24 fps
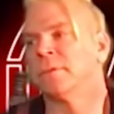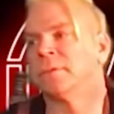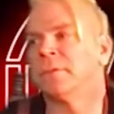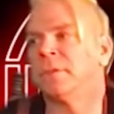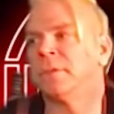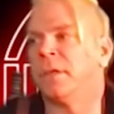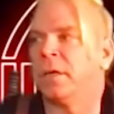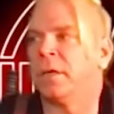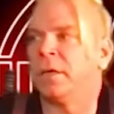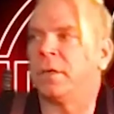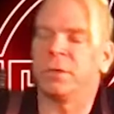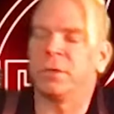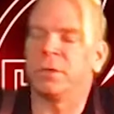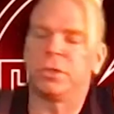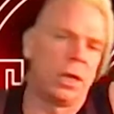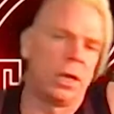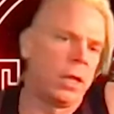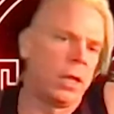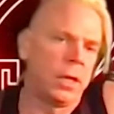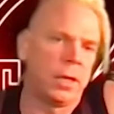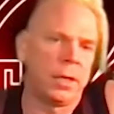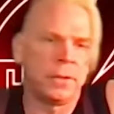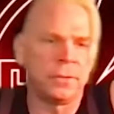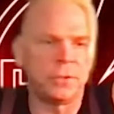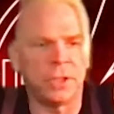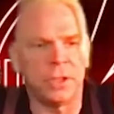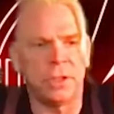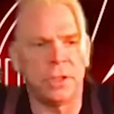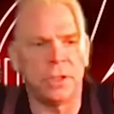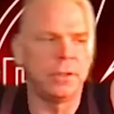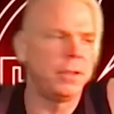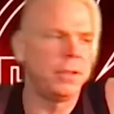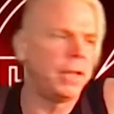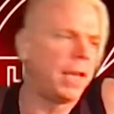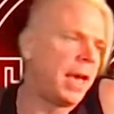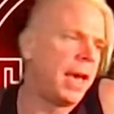she loves
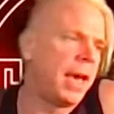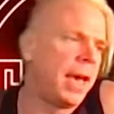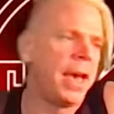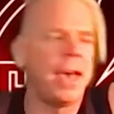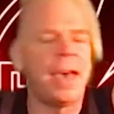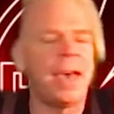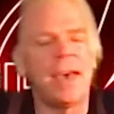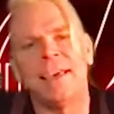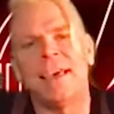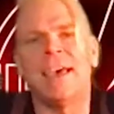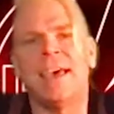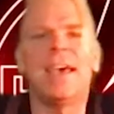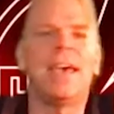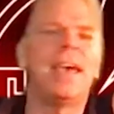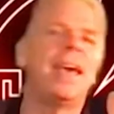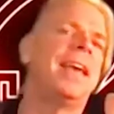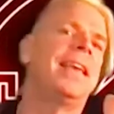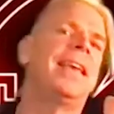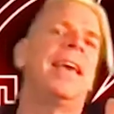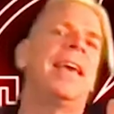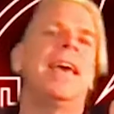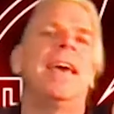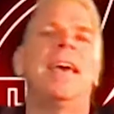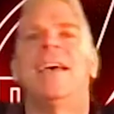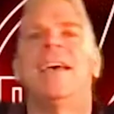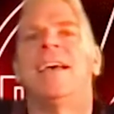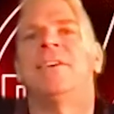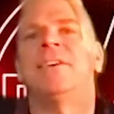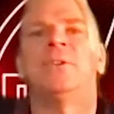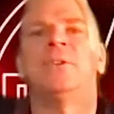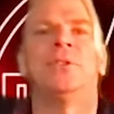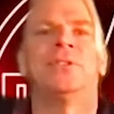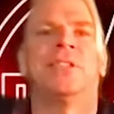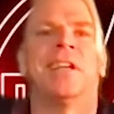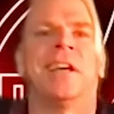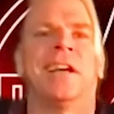you, yeah, yeah, yeah.
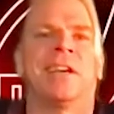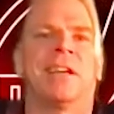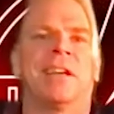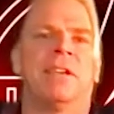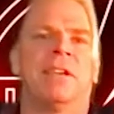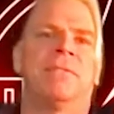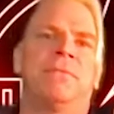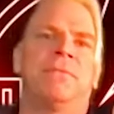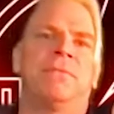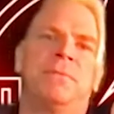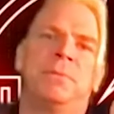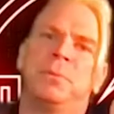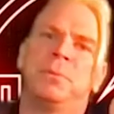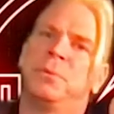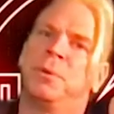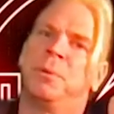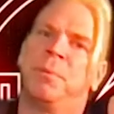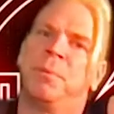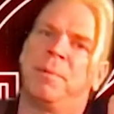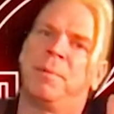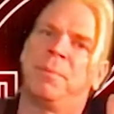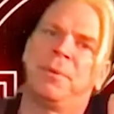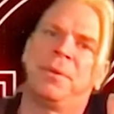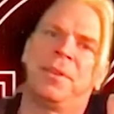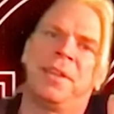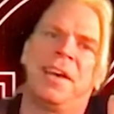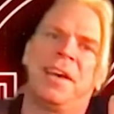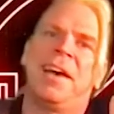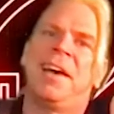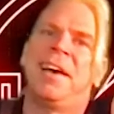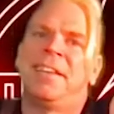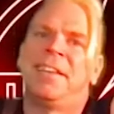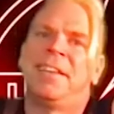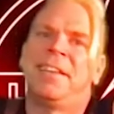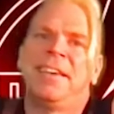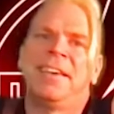Who's not gonna remember
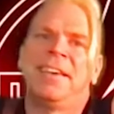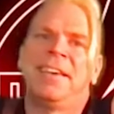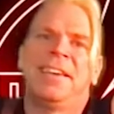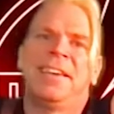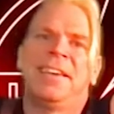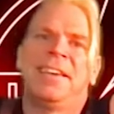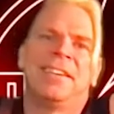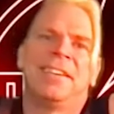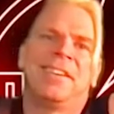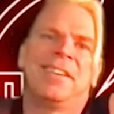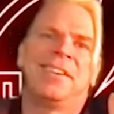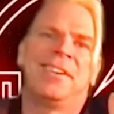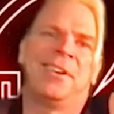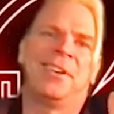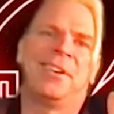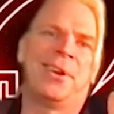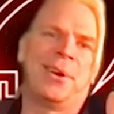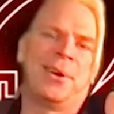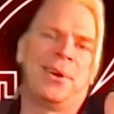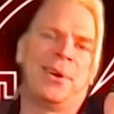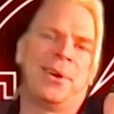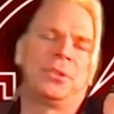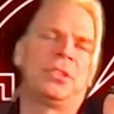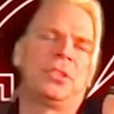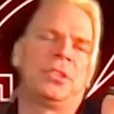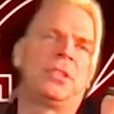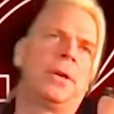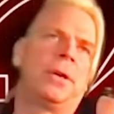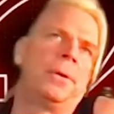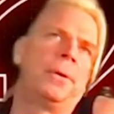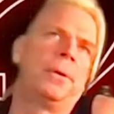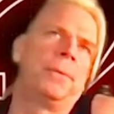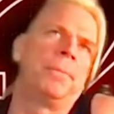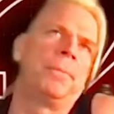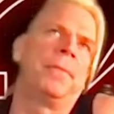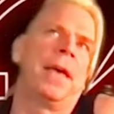that?
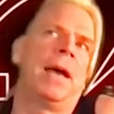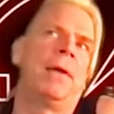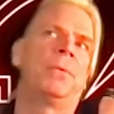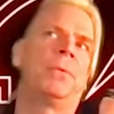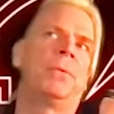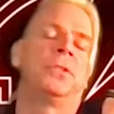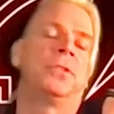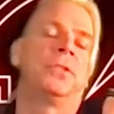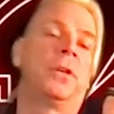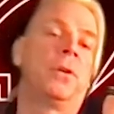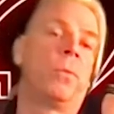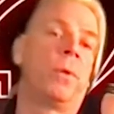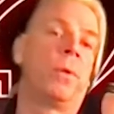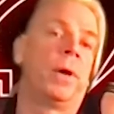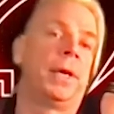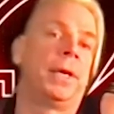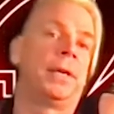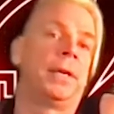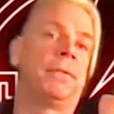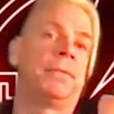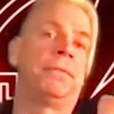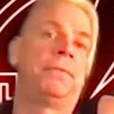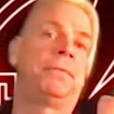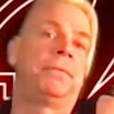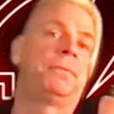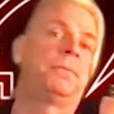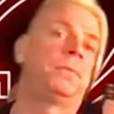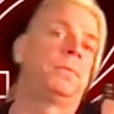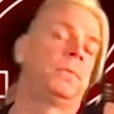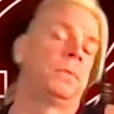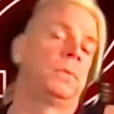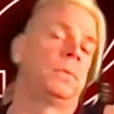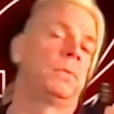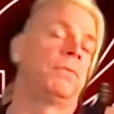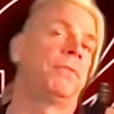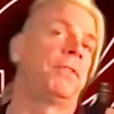So that was their way of
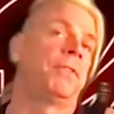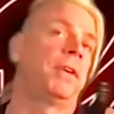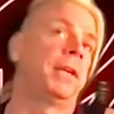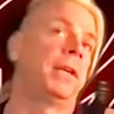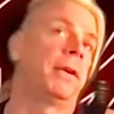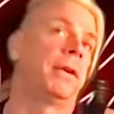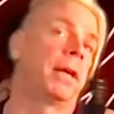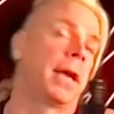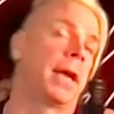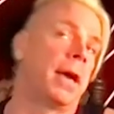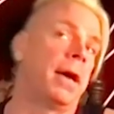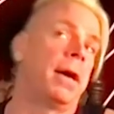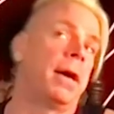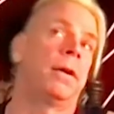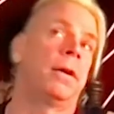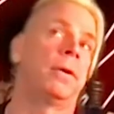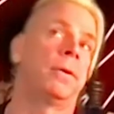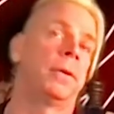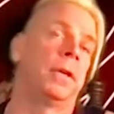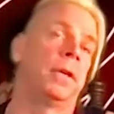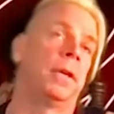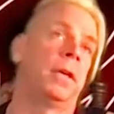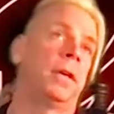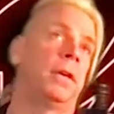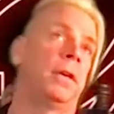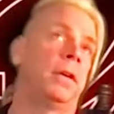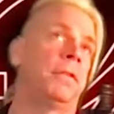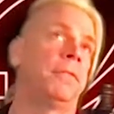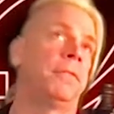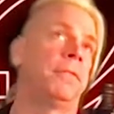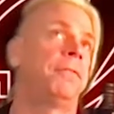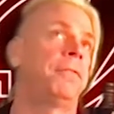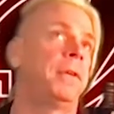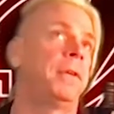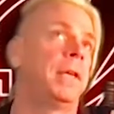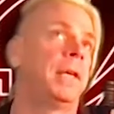figuring out
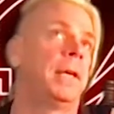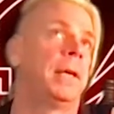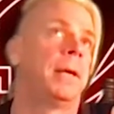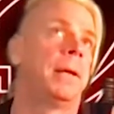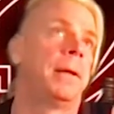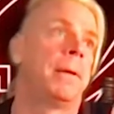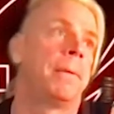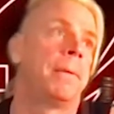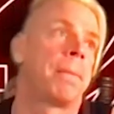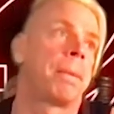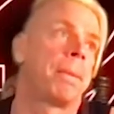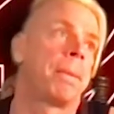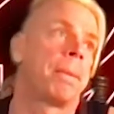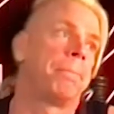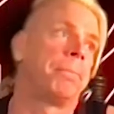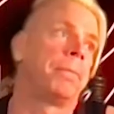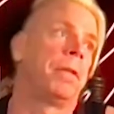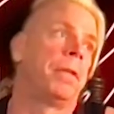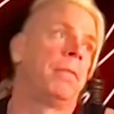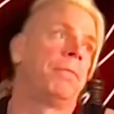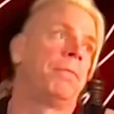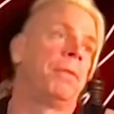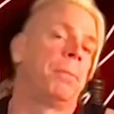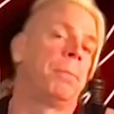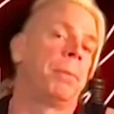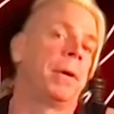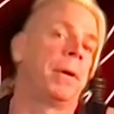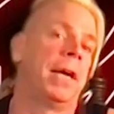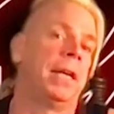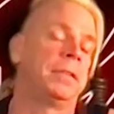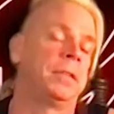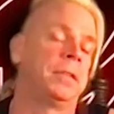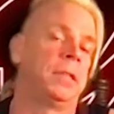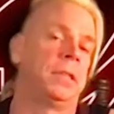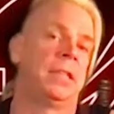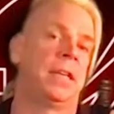if it
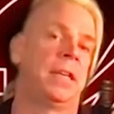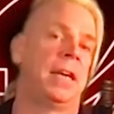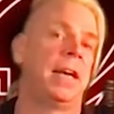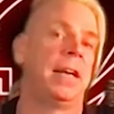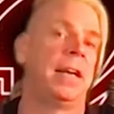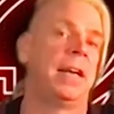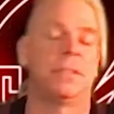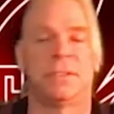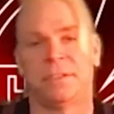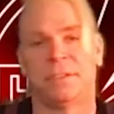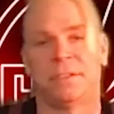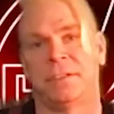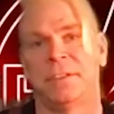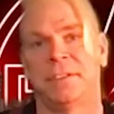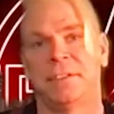passed the test,